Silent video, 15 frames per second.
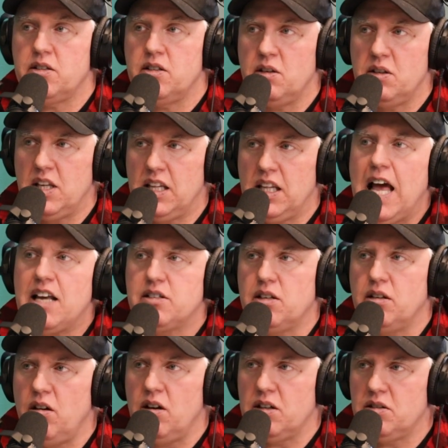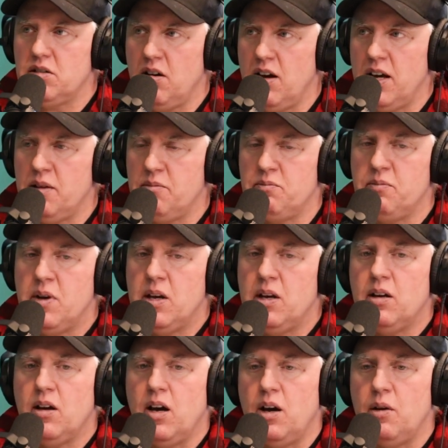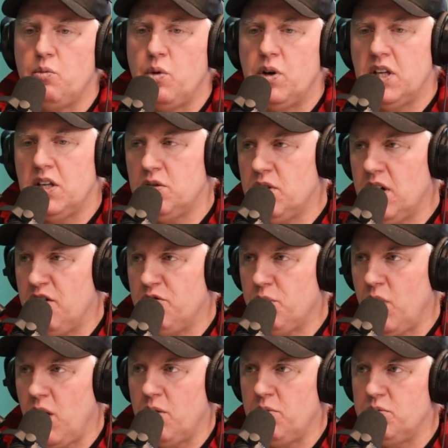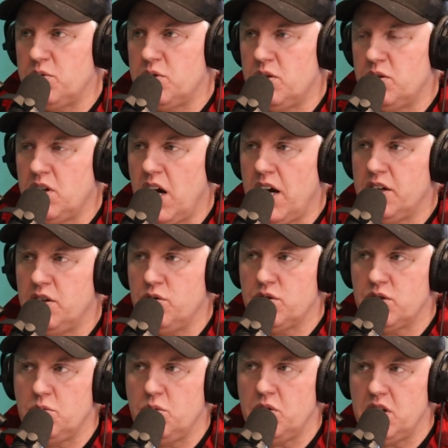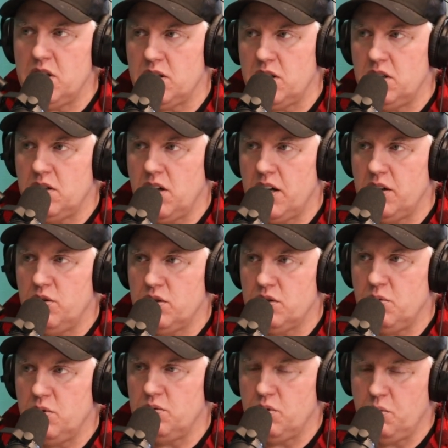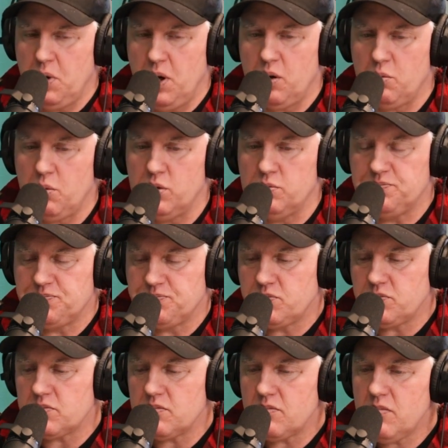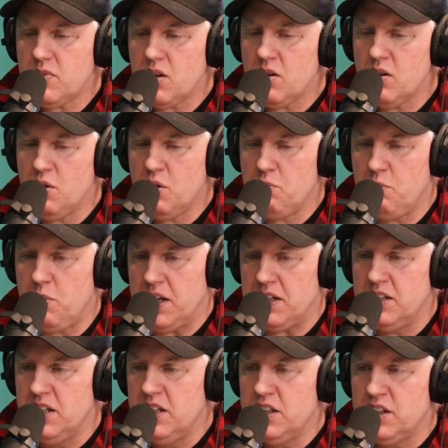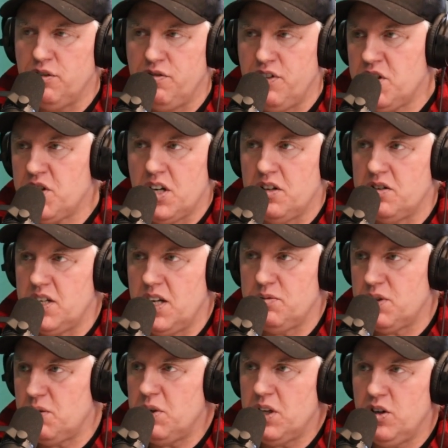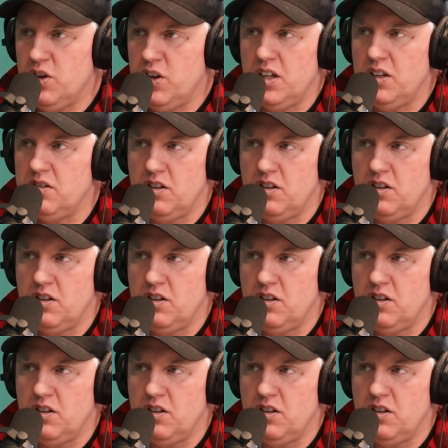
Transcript: They last a long time. When they do have problems, they're easily diagnosable and repairable. But the fishing seems to be good.